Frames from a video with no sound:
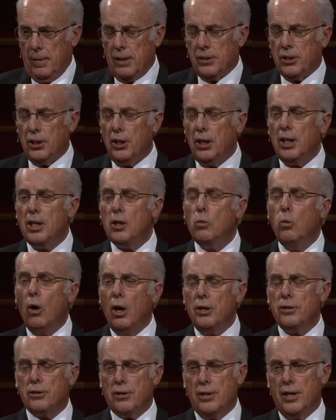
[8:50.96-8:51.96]
Is it any
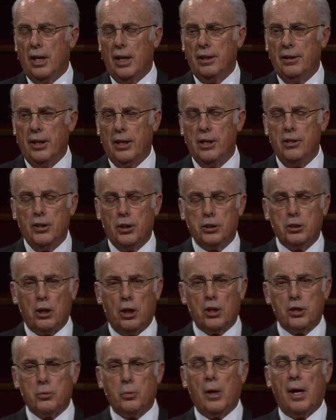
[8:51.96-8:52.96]
wonder then that in the
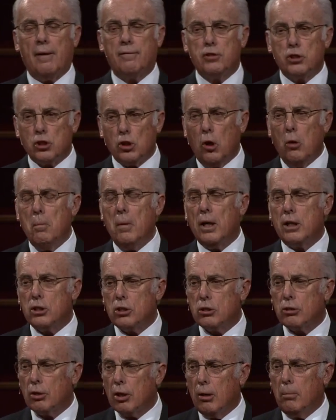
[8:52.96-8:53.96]
church we have so
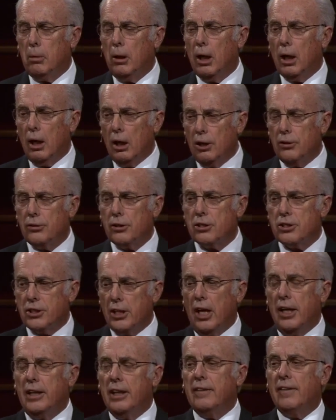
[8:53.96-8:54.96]
much trouble
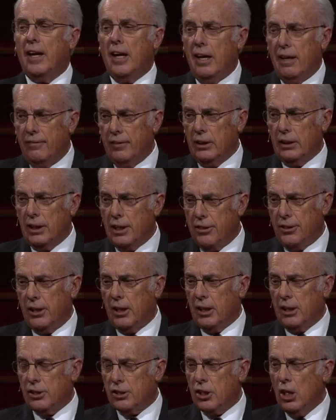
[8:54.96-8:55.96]
understanding the heavenly
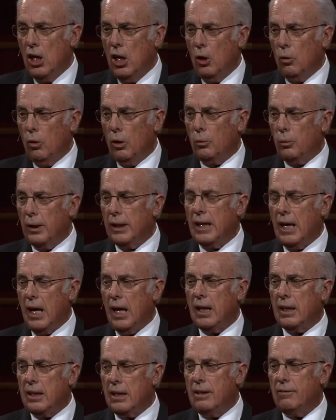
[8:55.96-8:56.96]
things when we
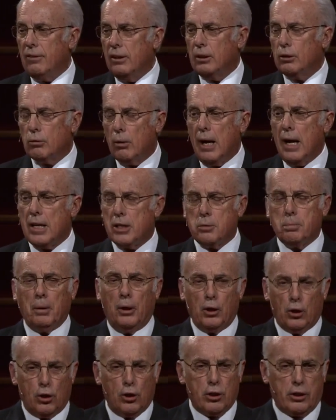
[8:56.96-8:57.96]
can't even
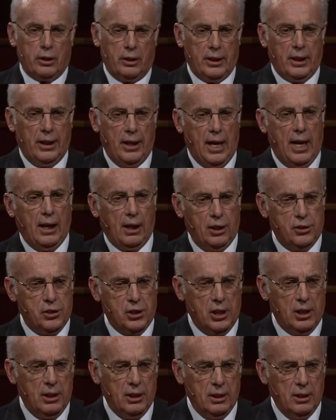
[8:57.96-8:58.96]
grasp an earthly
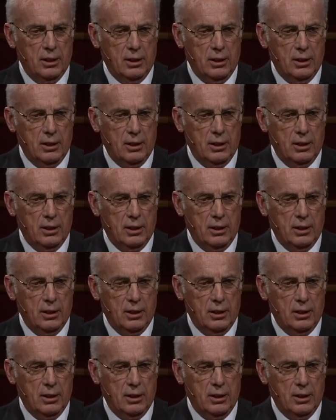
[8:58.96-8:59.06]
analogy?